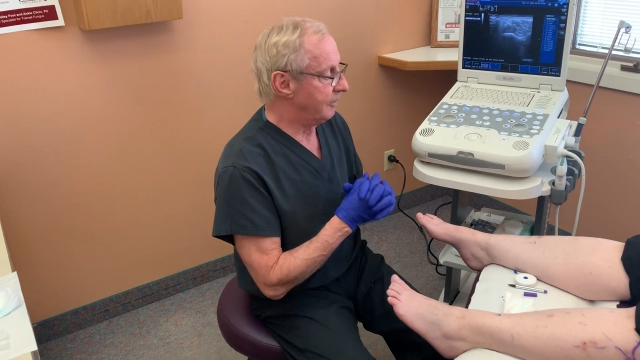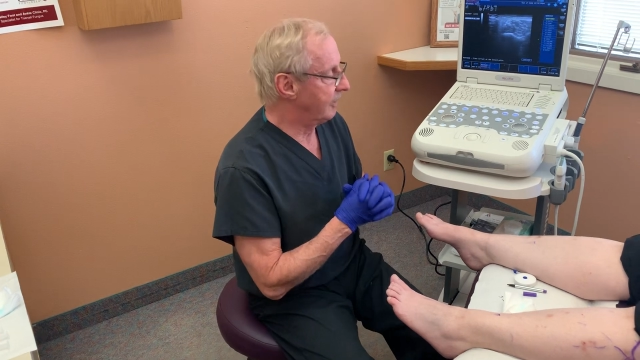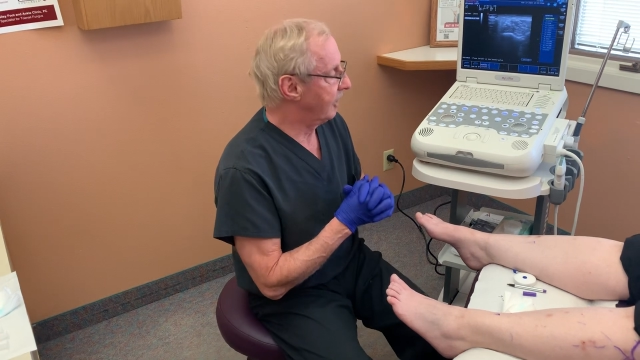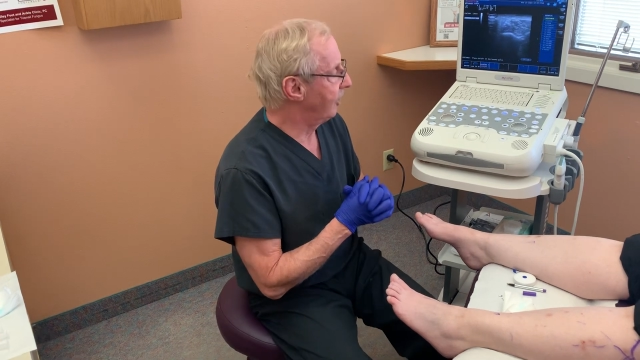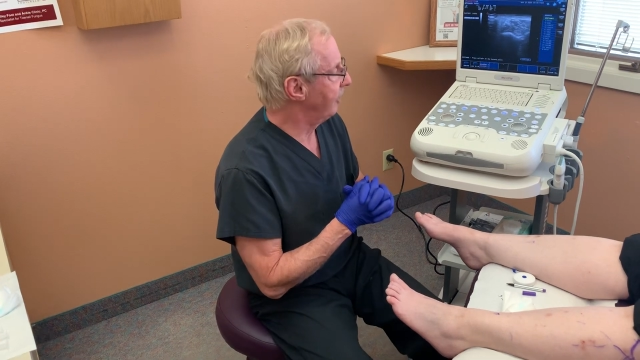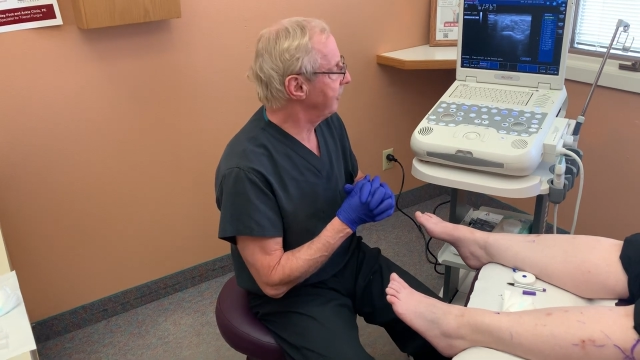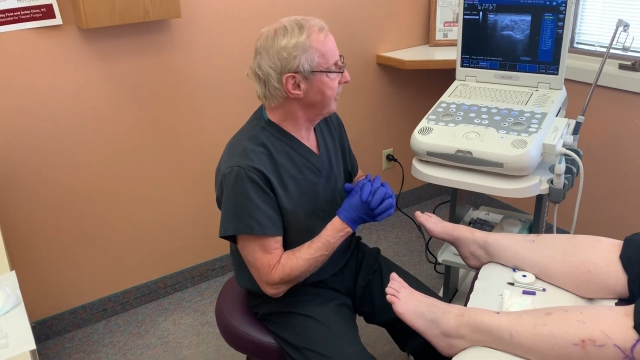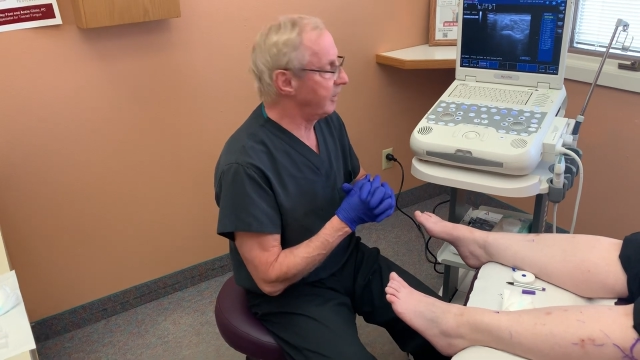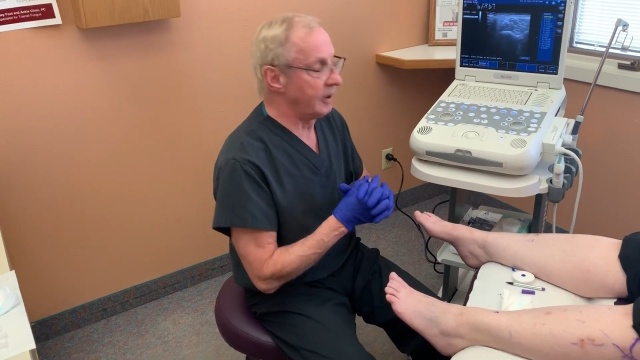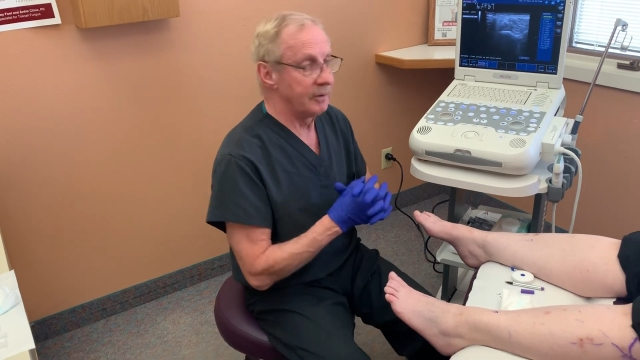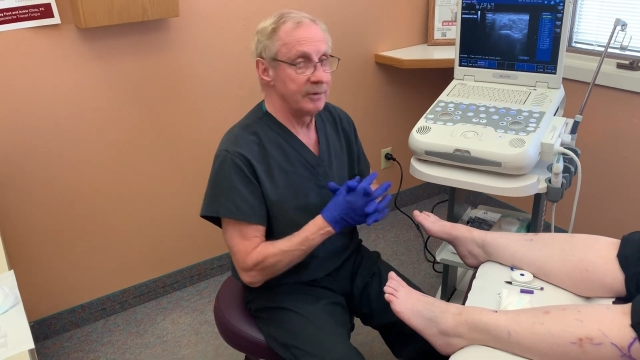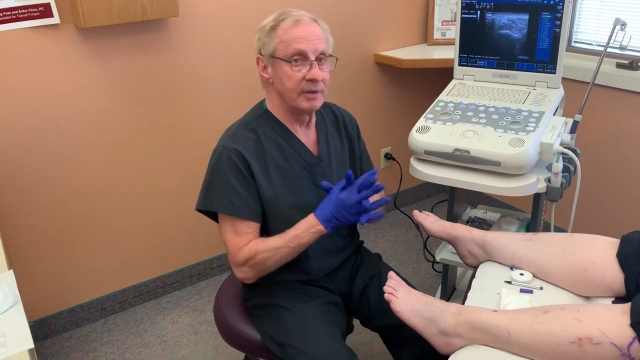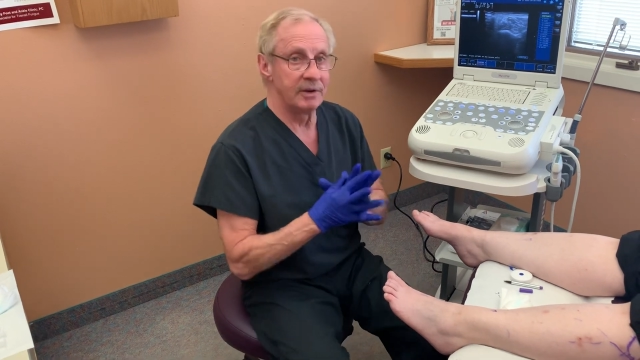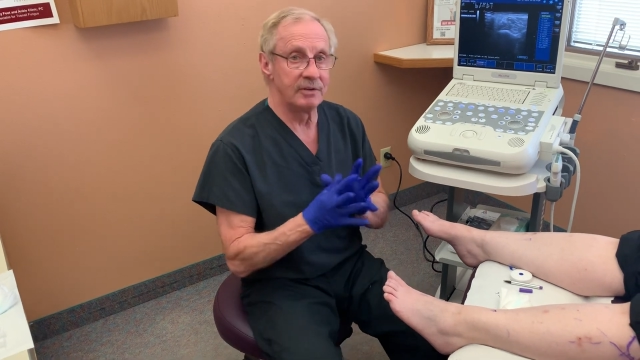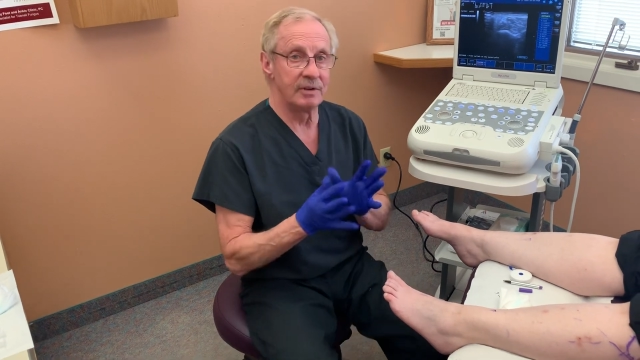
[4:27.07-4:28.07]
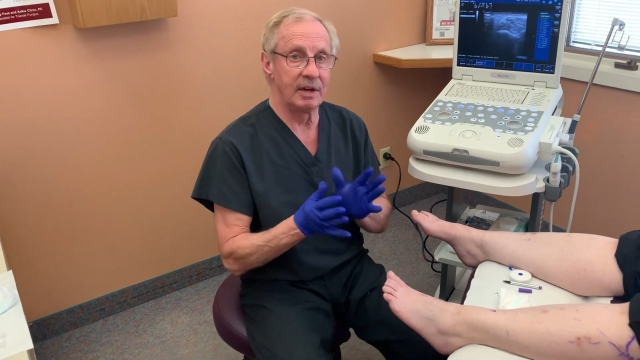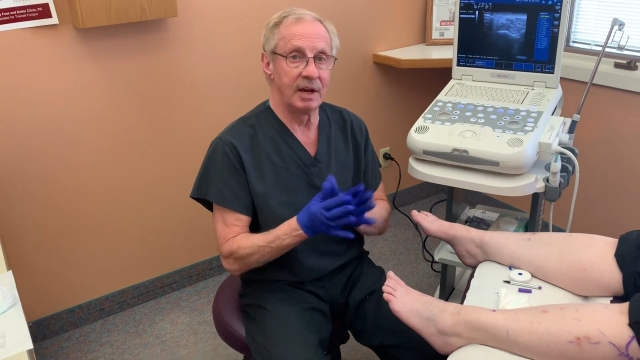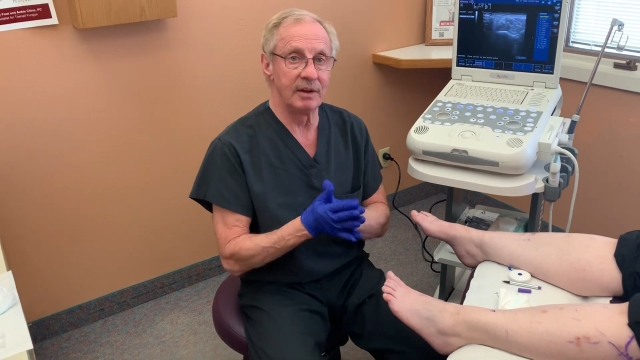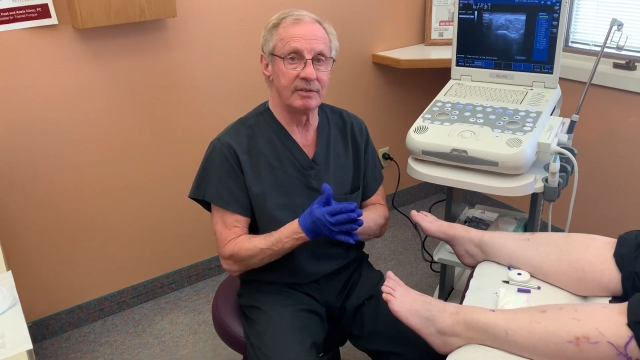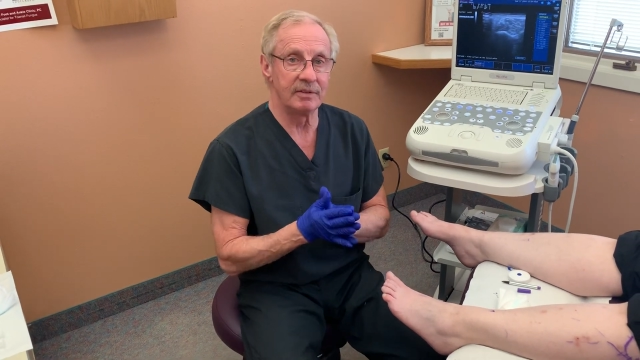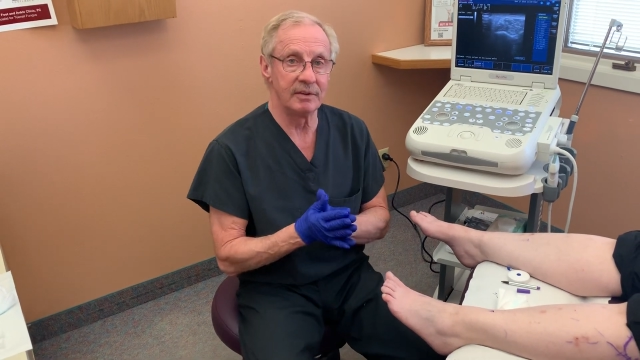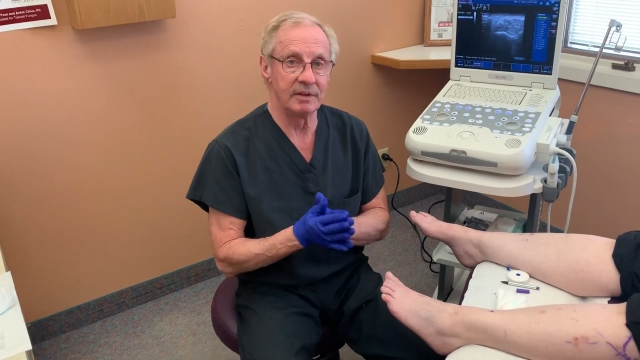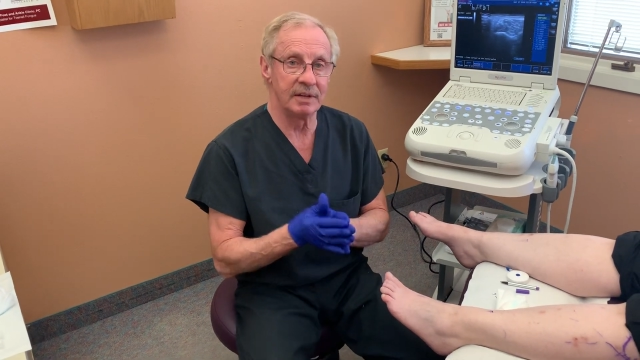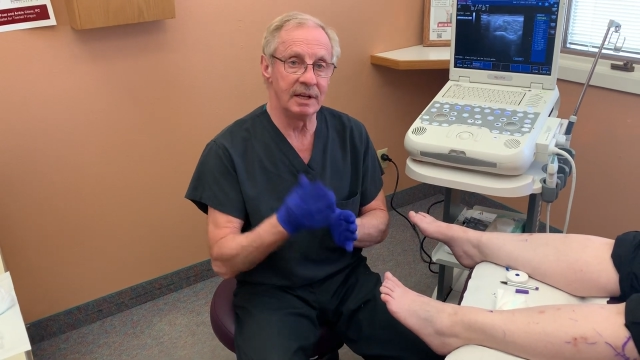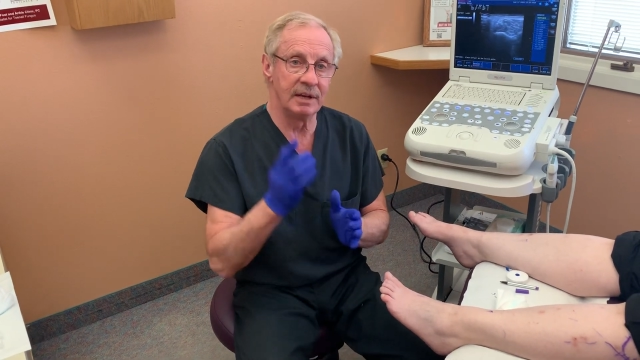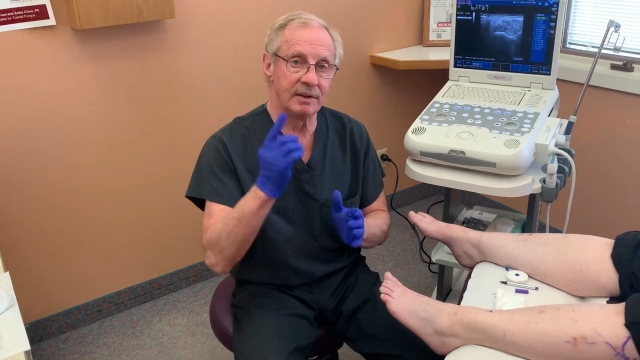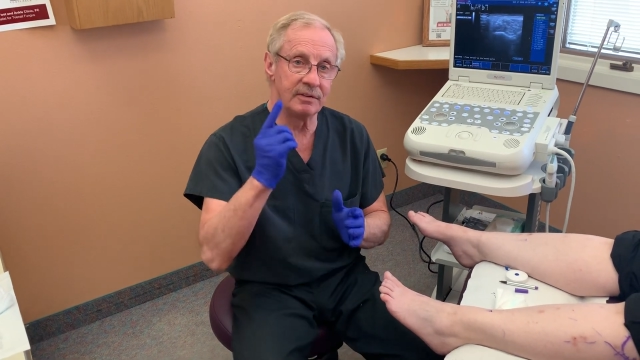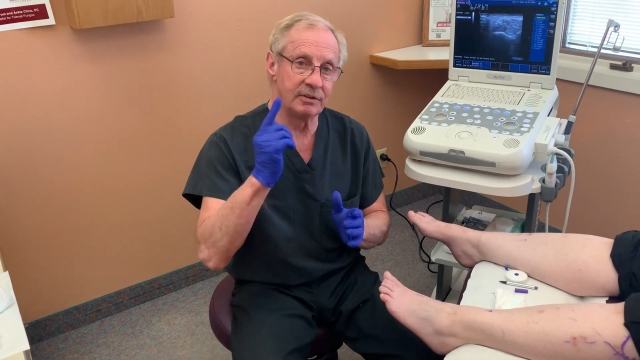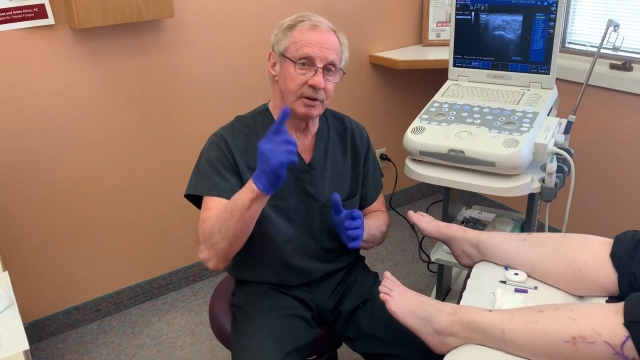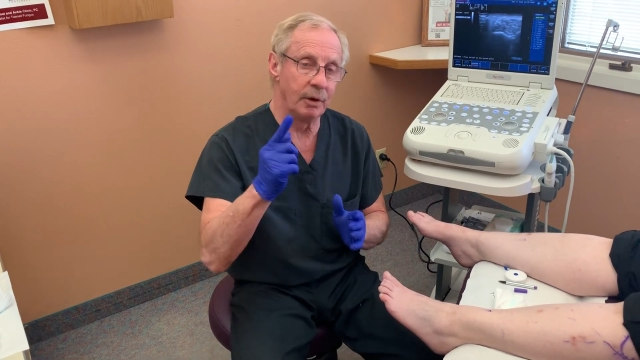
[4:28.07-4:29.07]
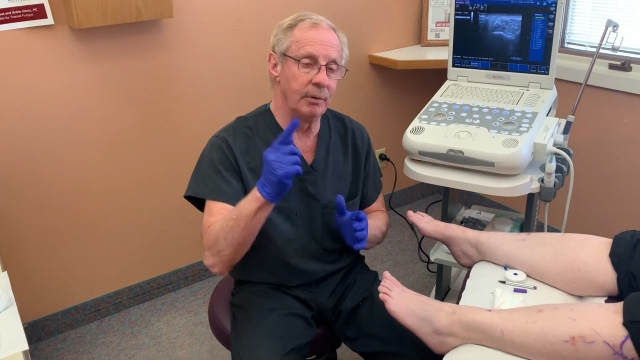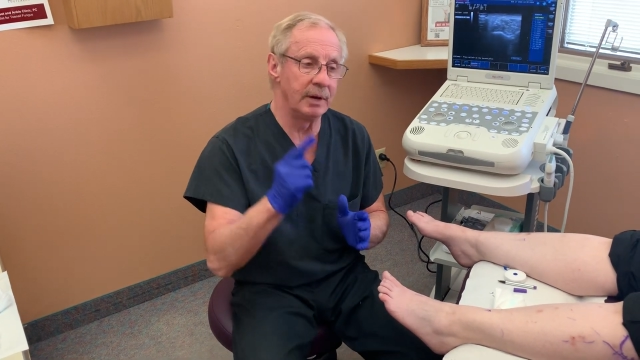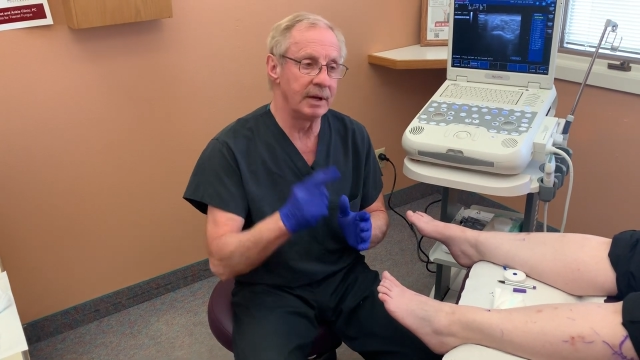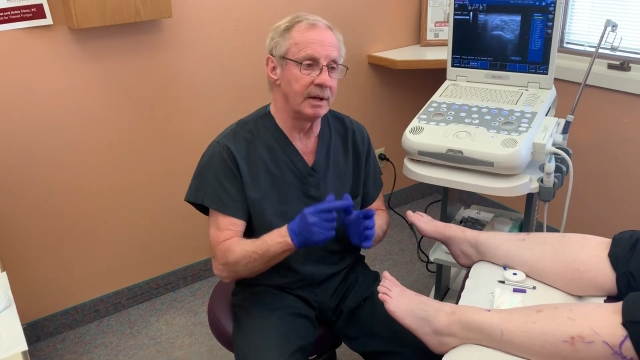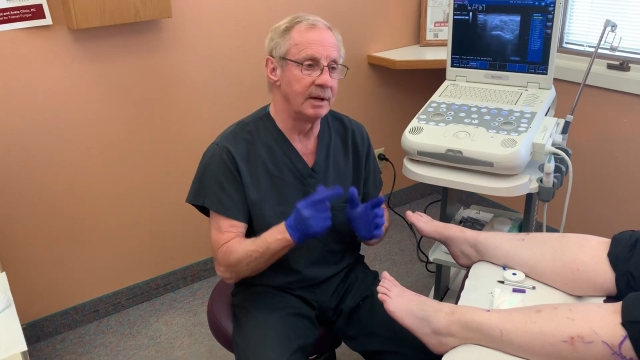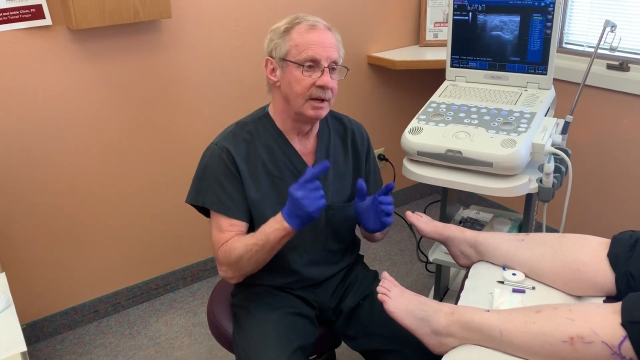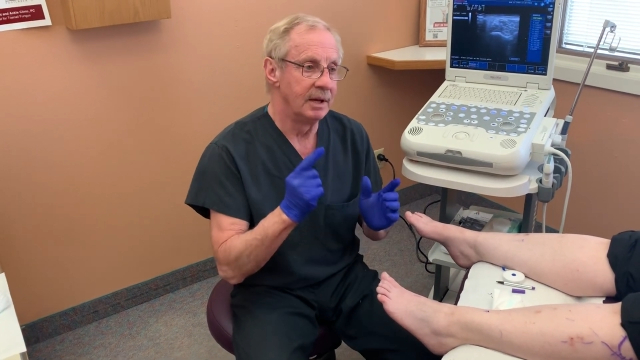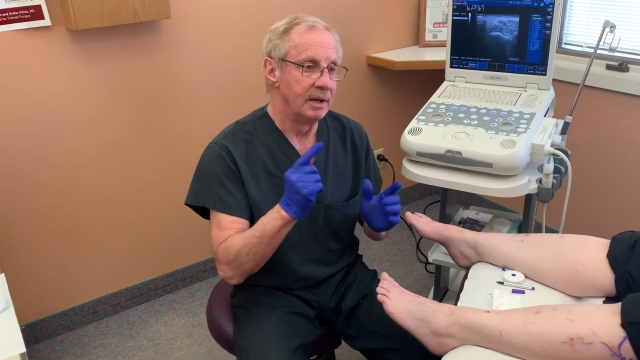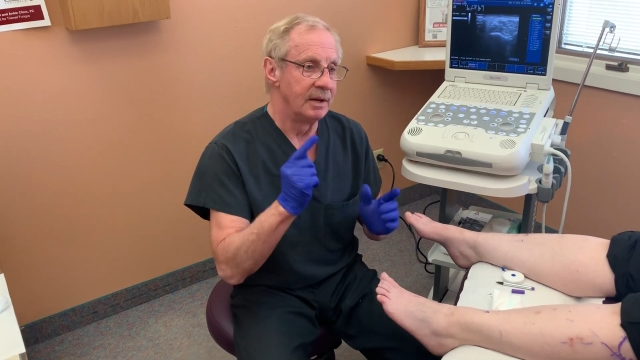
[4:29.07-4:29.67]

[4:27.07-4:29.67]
hopefully that was educational. Again, it's showing